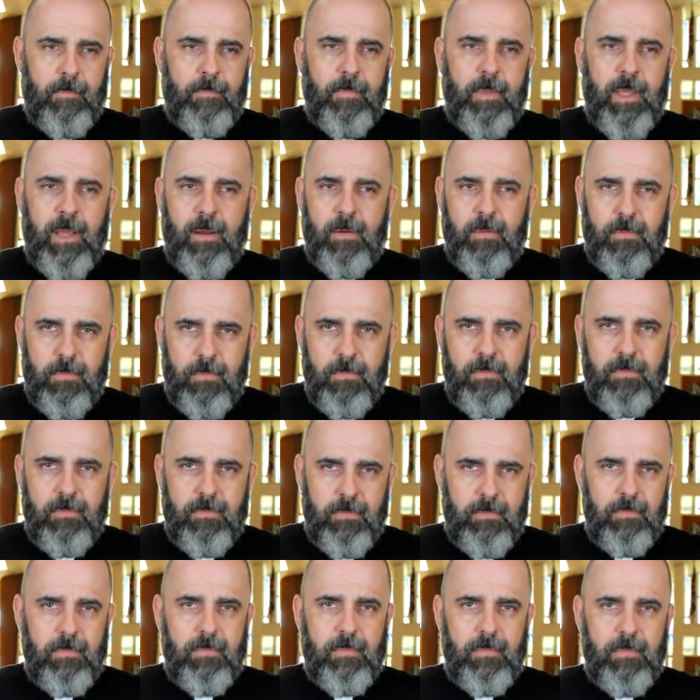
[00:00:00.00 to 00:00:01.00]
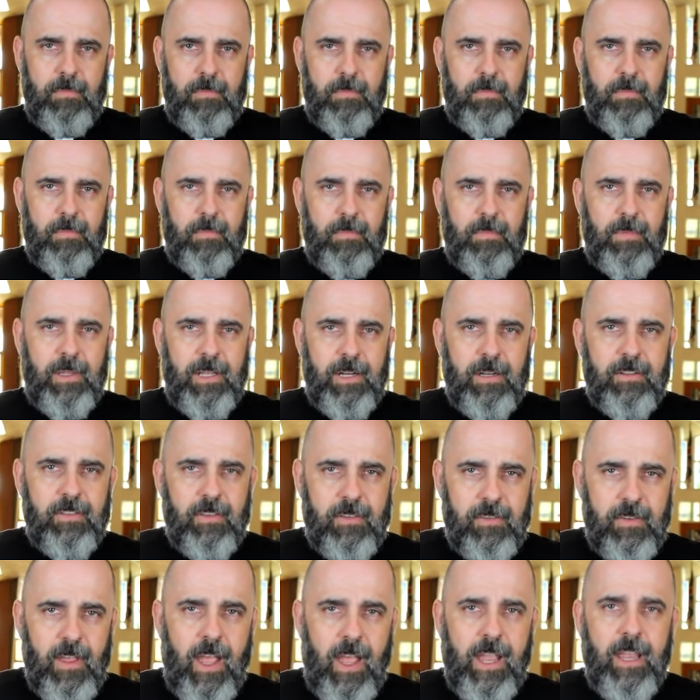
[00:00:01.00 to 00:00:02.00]
Now, in our
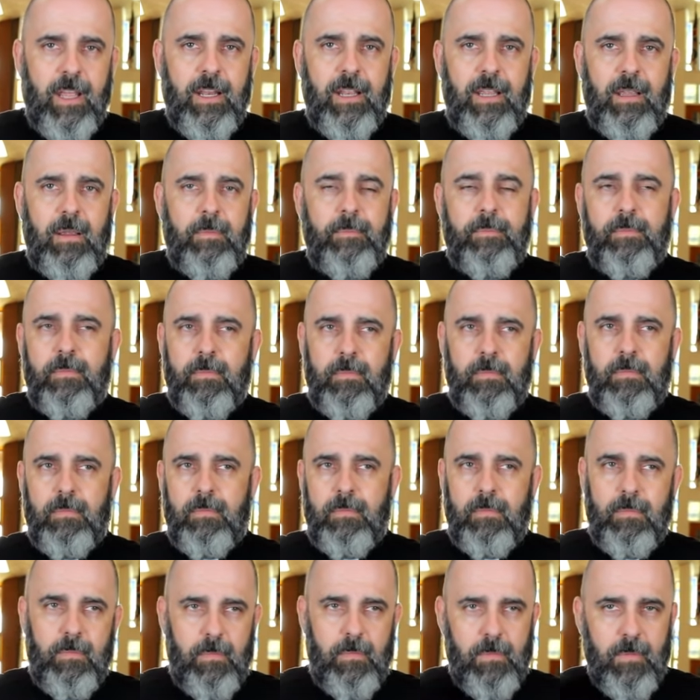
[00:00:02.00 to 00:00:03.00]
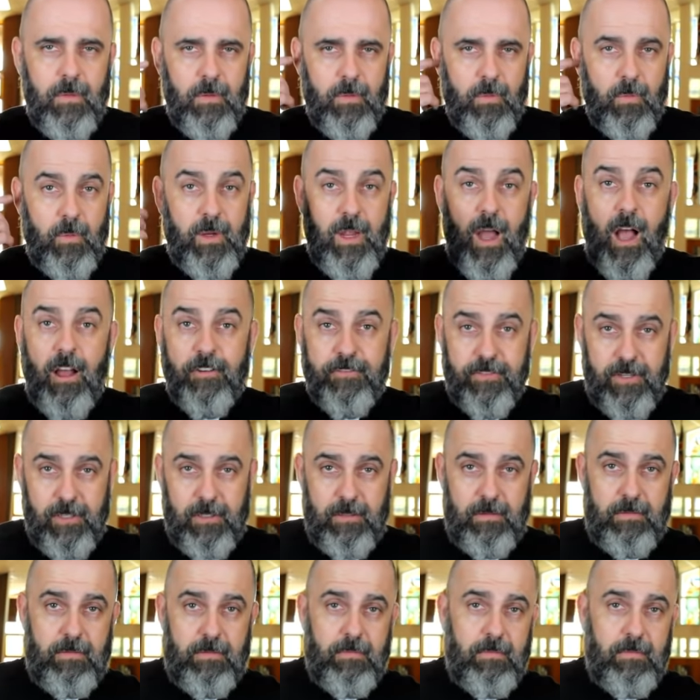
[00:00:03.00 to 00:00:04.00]
society, we often